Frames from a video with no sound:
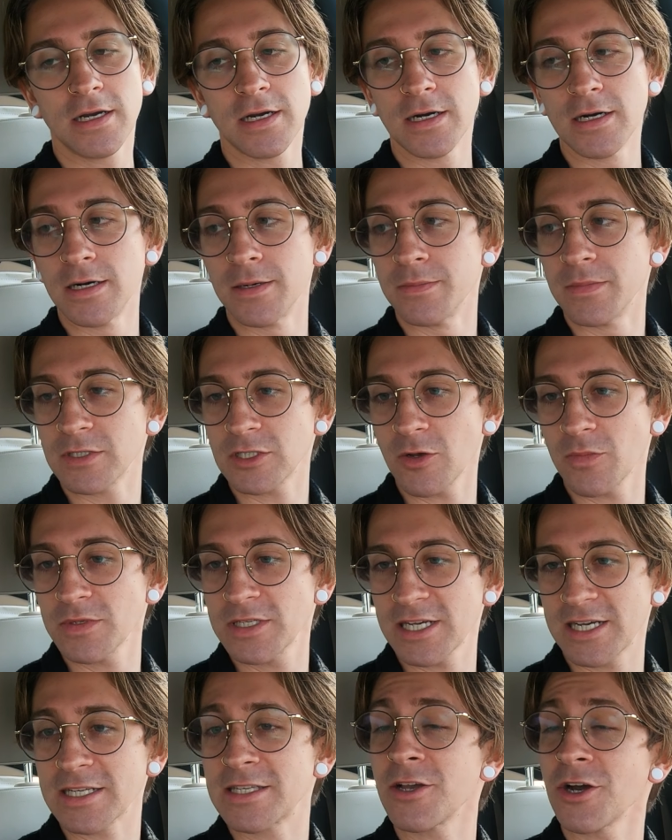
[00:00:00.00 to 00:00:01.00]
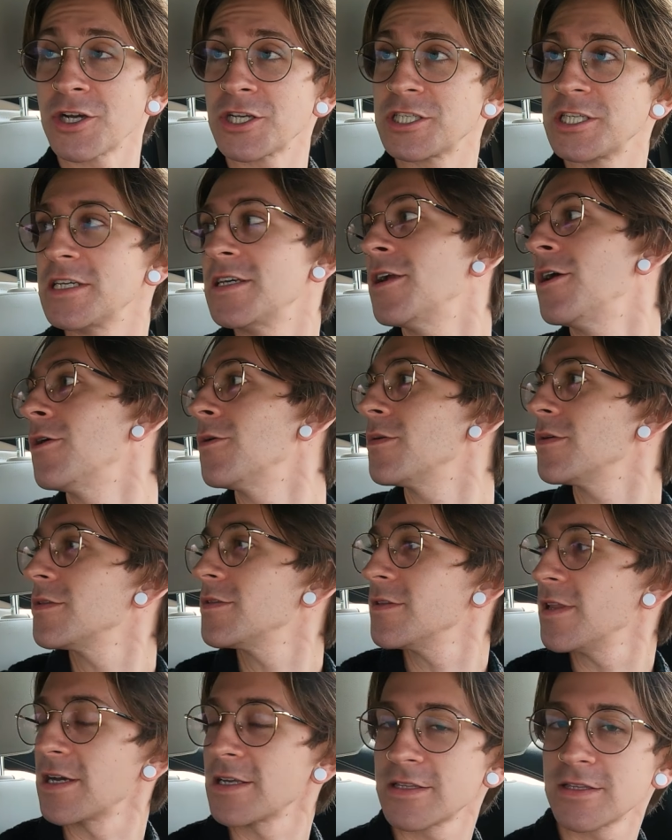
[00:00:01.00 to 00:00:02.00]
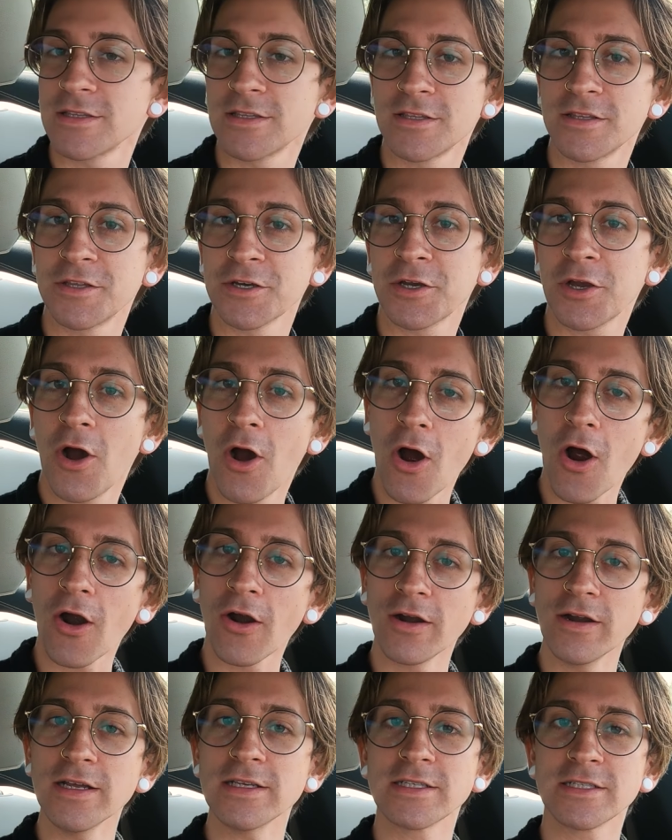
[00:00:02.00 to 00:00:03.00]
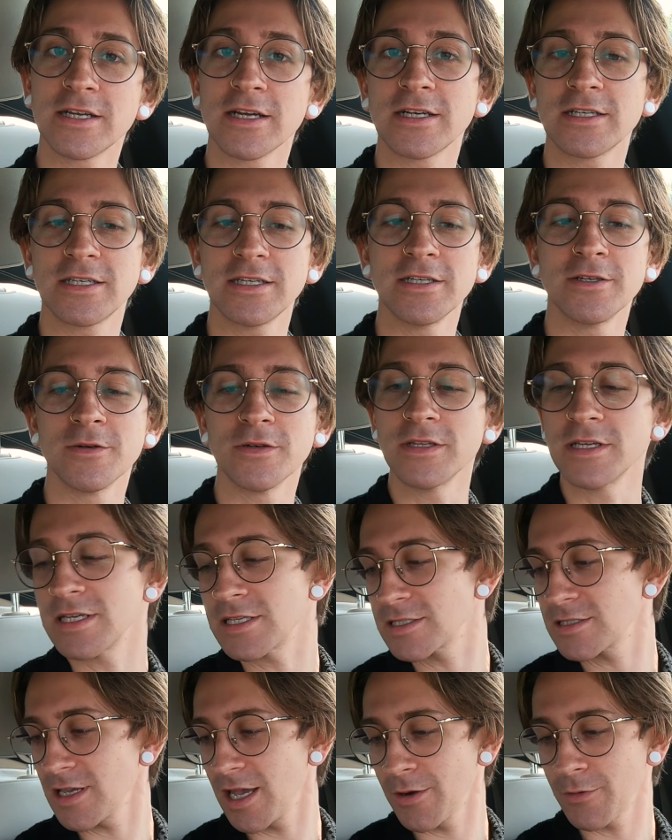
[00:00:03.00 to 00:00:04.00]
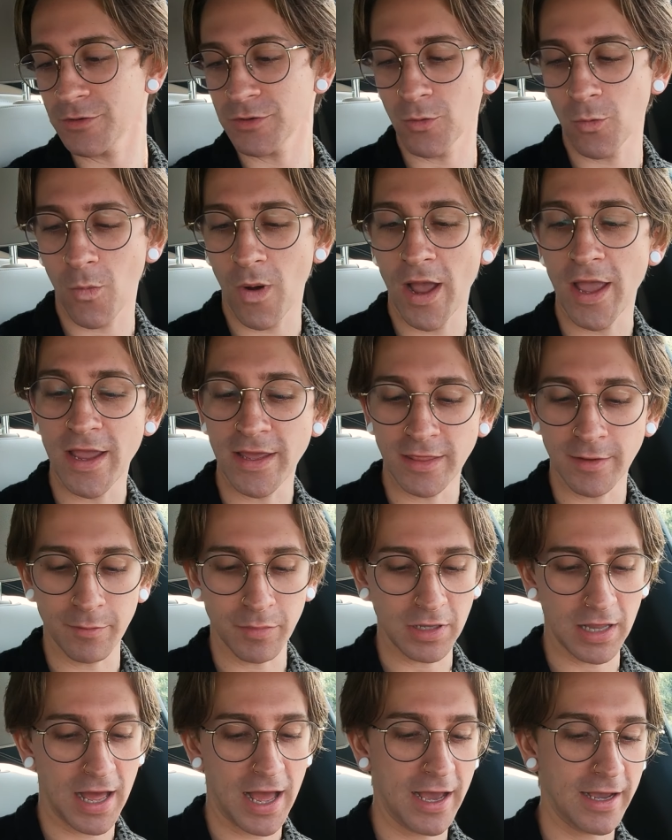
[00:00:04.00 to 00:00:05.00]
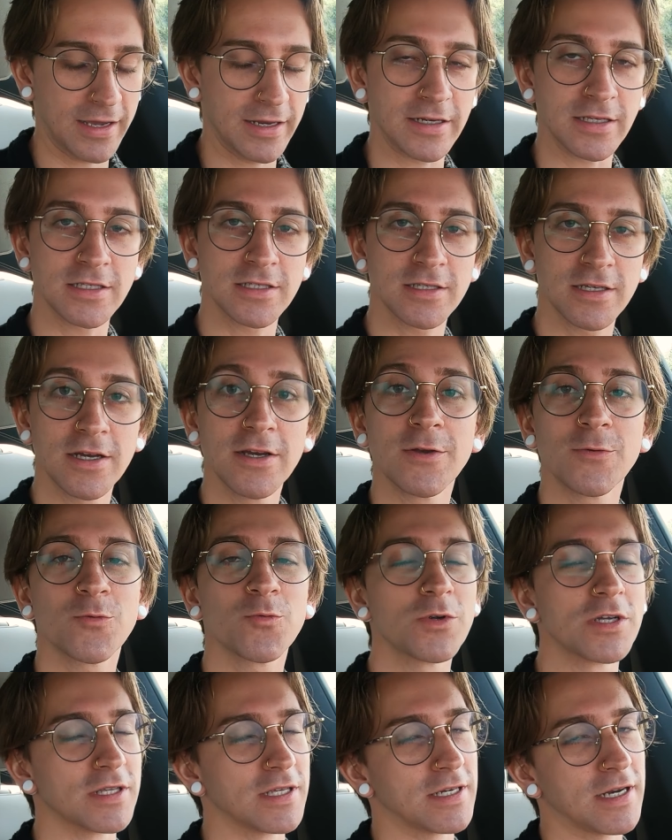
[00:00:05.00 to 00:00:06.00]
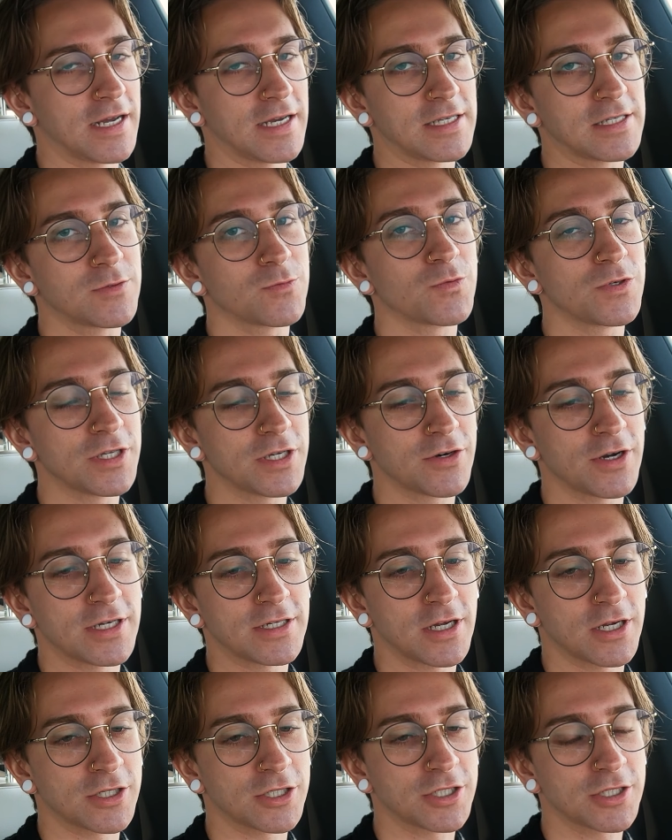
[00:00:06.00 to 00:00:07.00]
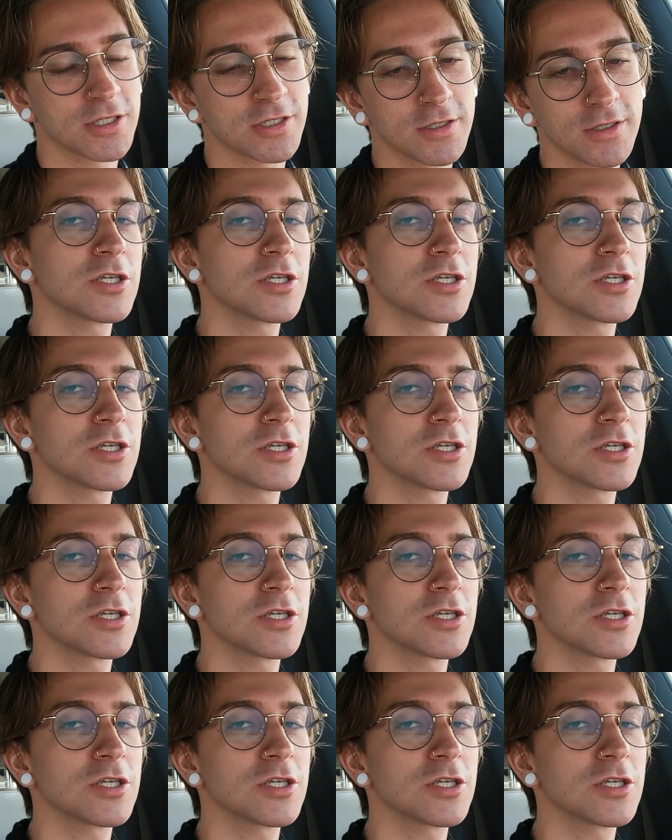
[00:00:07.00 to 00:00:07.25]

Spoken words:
It's almost like a tuxedo. Like the car is a tuxedo on the inside with the white and the black, and it's really nice, really great touch.